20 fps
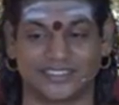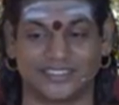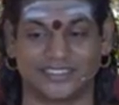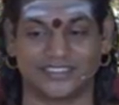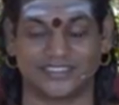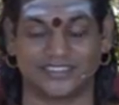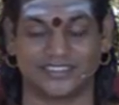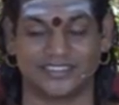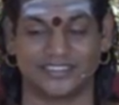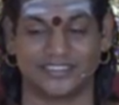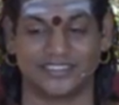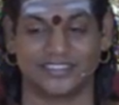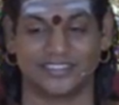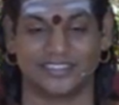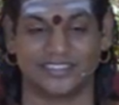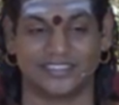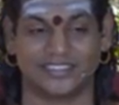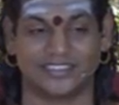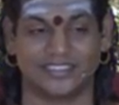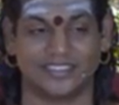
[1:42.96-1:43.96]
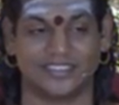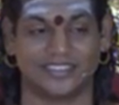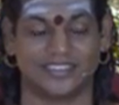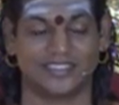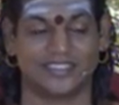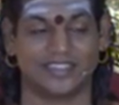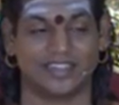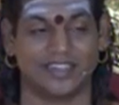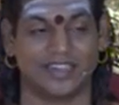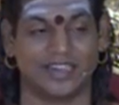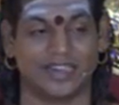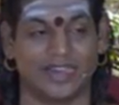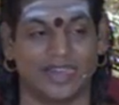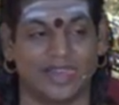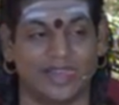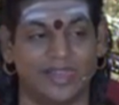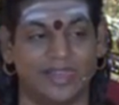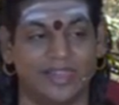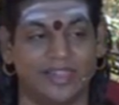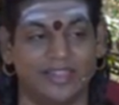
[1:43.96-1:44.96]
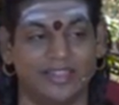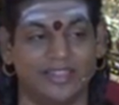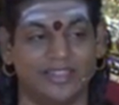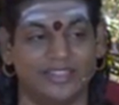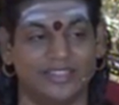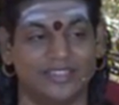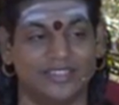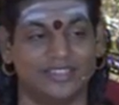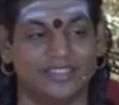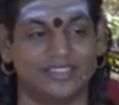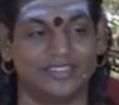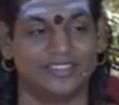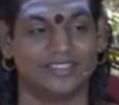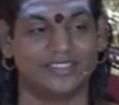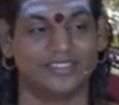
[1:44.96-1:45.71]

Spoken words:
(no one is talking)